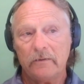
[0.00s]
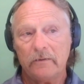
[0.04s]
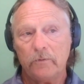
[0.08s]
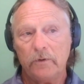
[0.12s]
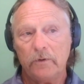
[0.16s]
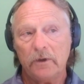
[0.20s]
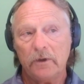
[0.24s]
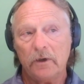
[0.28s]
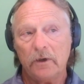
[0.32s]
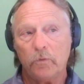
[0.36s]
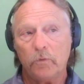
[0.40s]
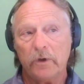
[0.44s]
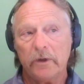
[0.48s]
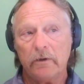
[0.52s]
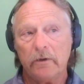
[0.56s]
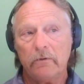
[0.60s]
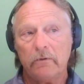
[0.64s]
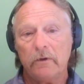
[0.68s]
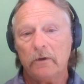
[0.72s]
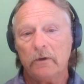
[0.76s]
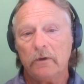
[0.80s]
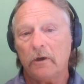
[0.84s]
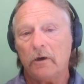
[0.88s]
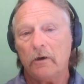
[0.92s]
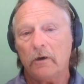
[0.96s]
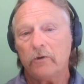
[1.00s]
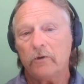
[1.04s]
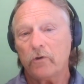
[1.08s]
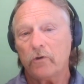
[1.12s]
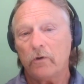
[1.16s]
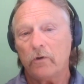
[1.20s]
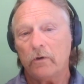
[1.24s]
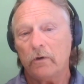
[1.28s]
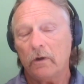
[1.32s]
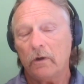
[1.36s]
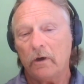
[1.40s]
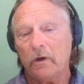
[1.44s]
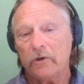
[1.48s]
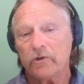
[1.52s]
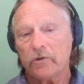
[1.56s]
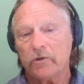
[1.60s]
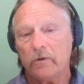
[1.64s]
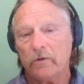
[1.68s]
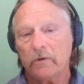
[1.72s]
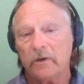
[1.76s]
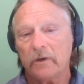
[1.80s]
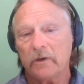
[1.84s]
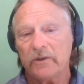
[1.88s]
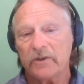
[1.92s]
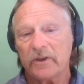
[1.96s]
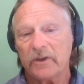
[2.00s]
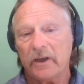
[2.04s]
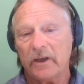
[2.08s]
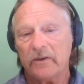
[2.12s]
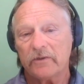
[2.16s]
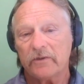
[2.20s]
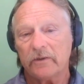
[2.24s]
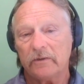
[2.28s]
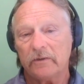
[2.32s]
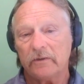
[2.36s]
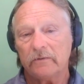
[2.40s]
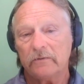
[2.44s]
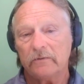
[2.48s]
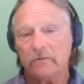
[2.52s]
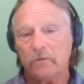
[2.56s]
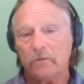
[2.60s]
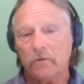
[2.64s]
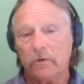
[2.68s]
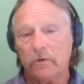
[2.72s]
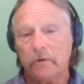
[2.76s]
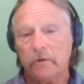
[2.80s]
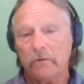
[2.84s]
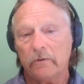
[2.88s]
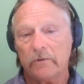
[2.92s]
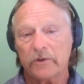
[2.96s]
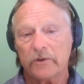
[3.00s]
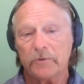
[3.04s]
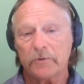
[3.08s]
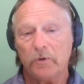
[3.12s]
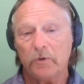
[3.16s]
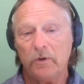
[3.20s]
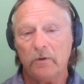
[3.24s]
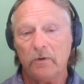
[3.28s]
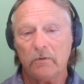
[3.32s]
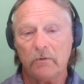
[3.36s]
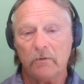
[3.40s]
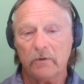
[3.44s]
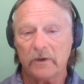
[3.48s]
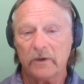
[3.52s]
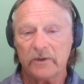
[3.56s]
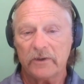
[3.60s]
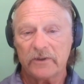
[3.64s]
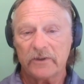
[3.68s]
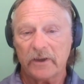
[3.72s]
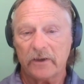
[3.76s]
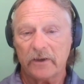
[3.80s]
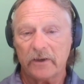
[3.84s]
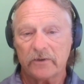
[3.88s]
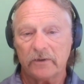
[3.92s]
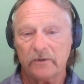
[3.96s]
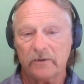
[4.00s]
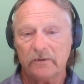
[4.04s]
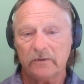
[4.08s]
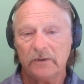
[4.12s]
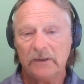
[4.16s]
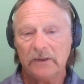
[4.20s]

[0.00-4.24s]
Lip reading: whether you're a large organization or you're a smaller organization,